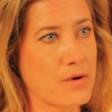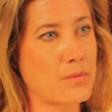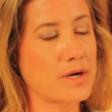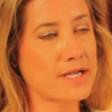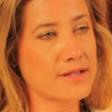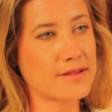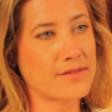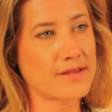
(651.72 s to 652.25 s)

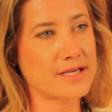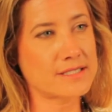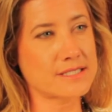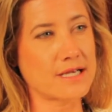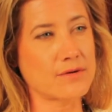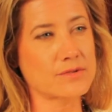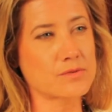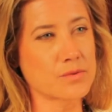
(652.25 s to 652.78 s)
One of the
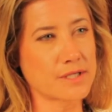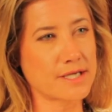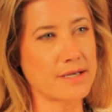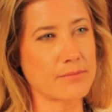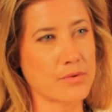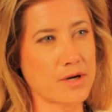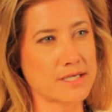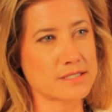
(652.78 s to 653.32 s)
things that I was really
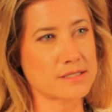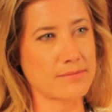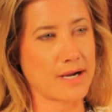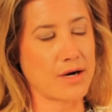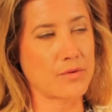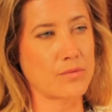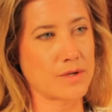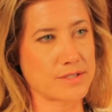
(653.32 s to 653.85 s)
impressed
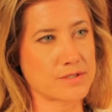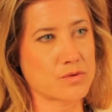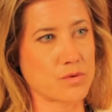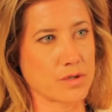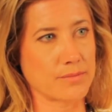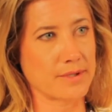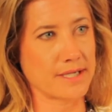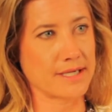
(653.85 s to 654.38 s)
about with
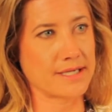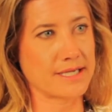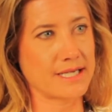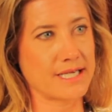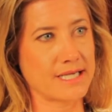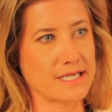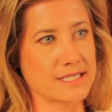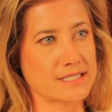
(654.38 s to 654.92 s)

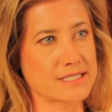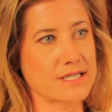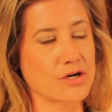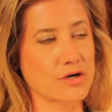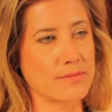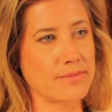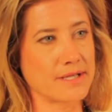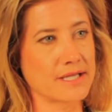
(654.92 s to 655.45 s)
Scorpion is
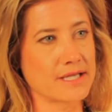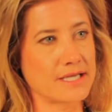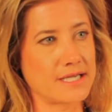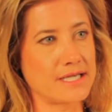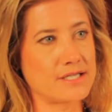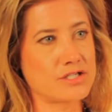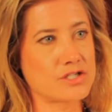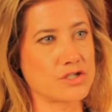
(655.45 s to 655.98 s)
their
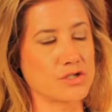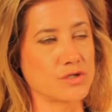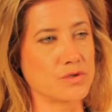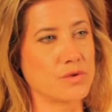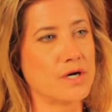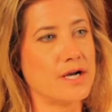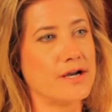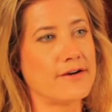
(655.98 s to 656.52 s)
ability
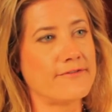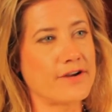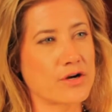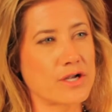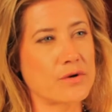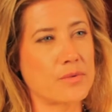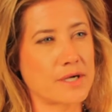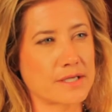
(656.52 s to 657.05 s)
to
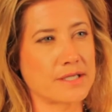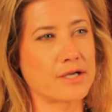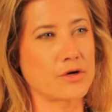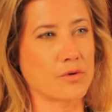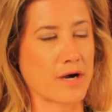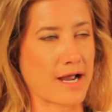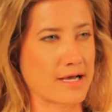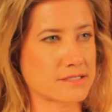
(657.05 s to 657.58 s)
very quickly
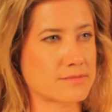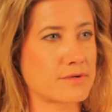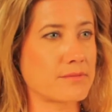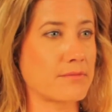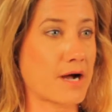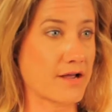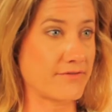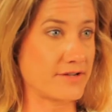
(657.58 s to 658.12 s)
grasp
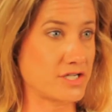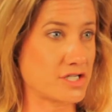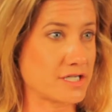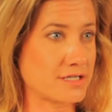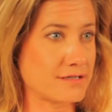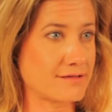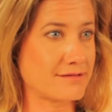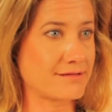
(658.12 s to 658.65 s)
my
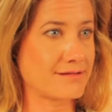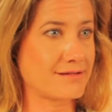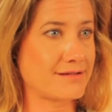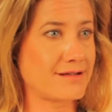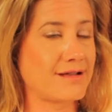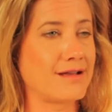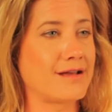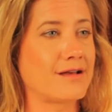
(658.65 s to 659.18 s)
vision,
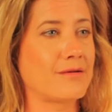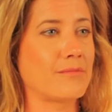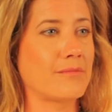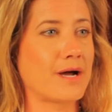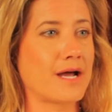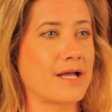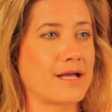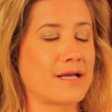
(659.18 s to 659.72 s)

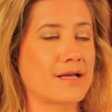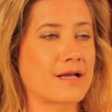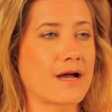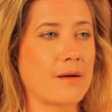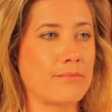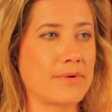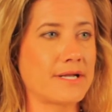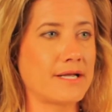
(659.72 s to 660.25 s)
my
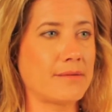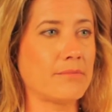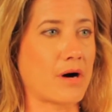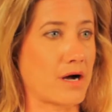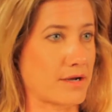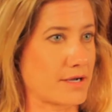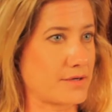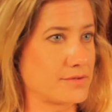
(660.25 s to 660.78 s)
company
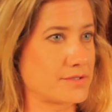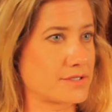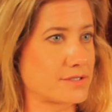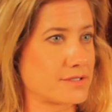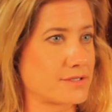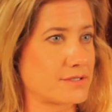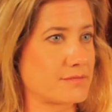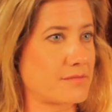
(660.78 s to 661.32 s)

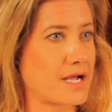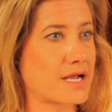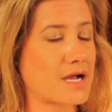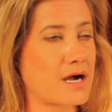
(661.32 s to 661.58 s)
mottos, my